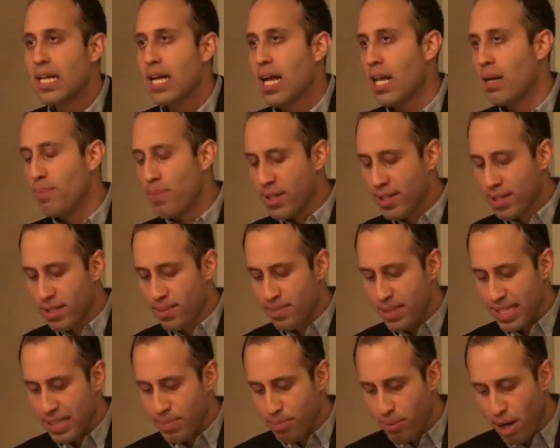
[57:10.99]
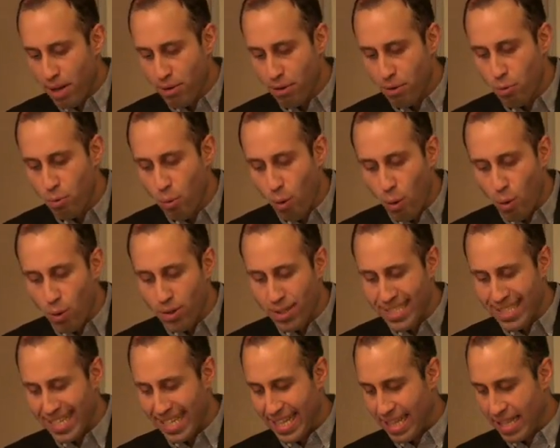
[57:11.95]
El Maghribi's brother
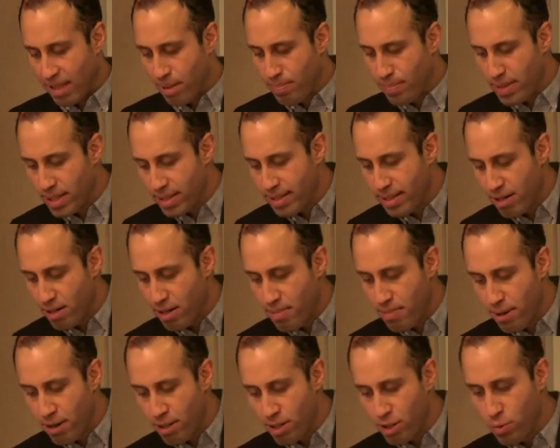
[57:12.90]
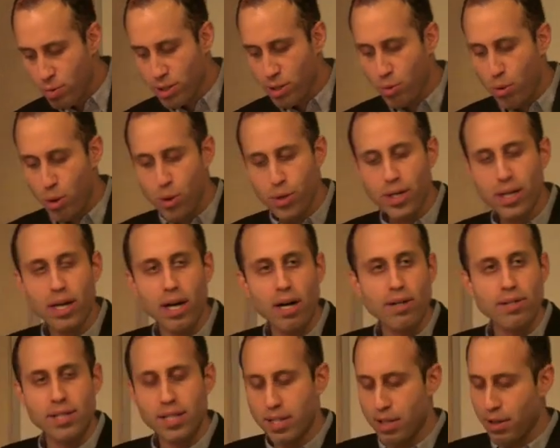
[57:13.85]
warned that the military march was, quote,
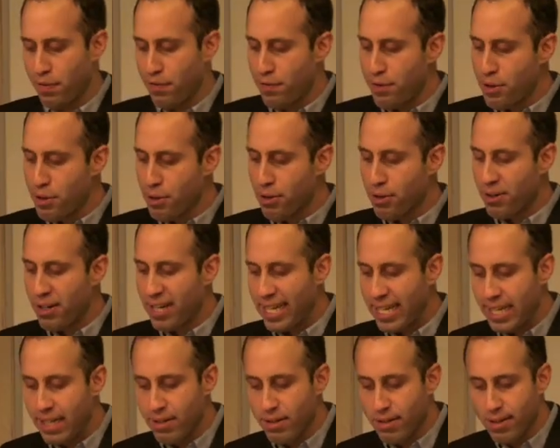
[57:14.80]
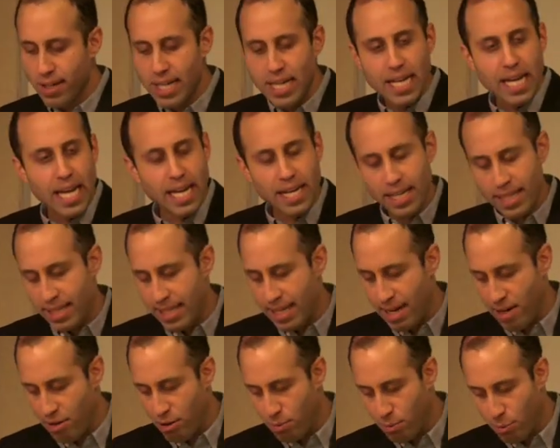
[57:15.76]
causing a furor here and in
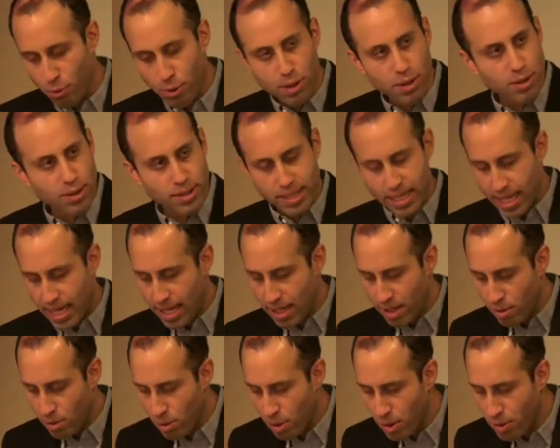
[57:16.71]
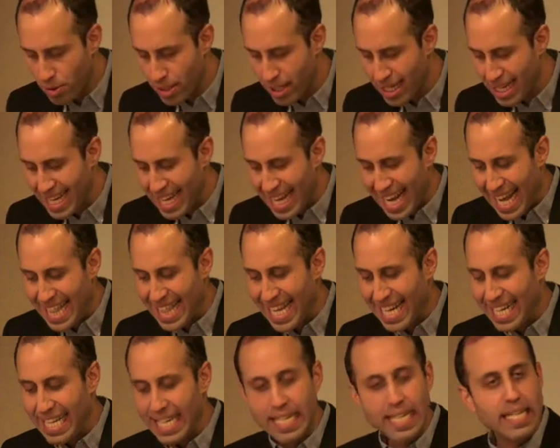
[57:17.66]
the Arab world, end quote, and
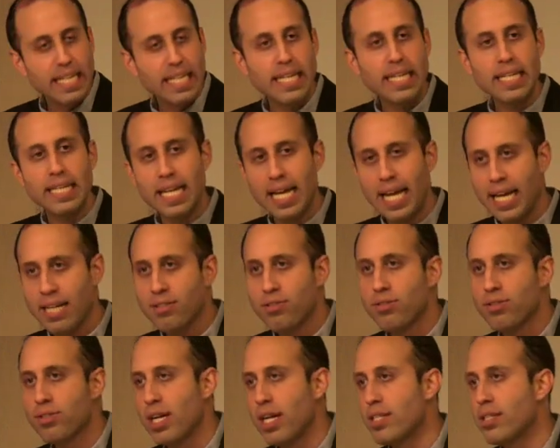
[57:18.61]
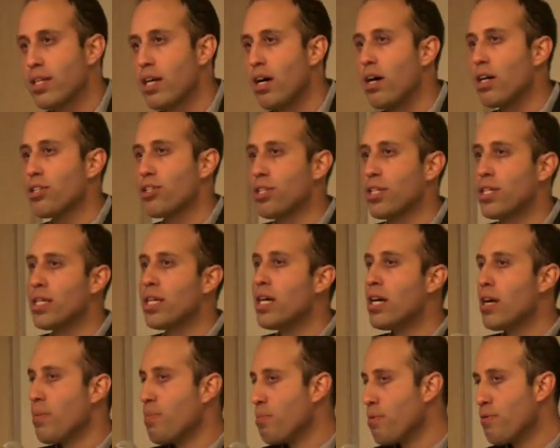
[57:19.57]
that he need exercise caution
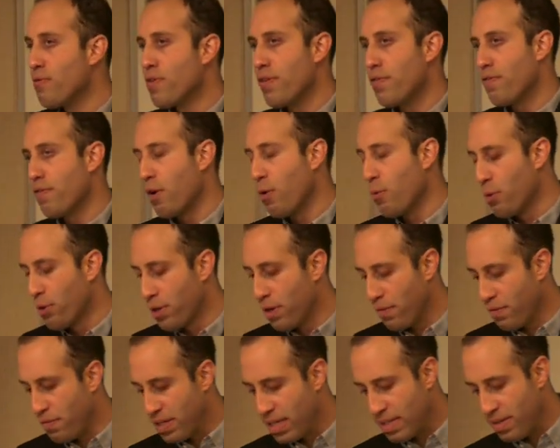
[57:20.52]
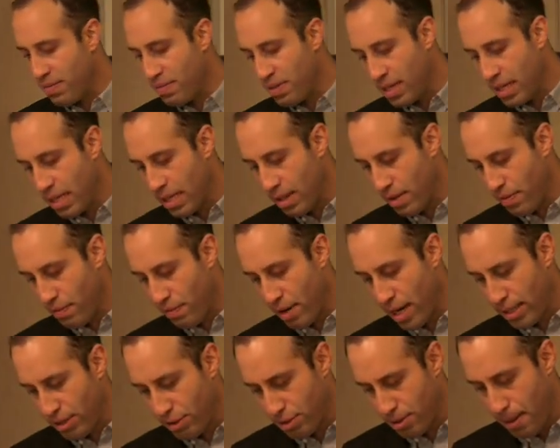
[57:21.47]
moving forward vis a -vis the
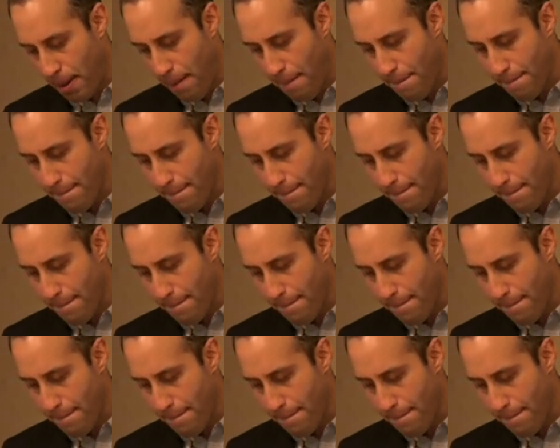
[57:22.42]
French.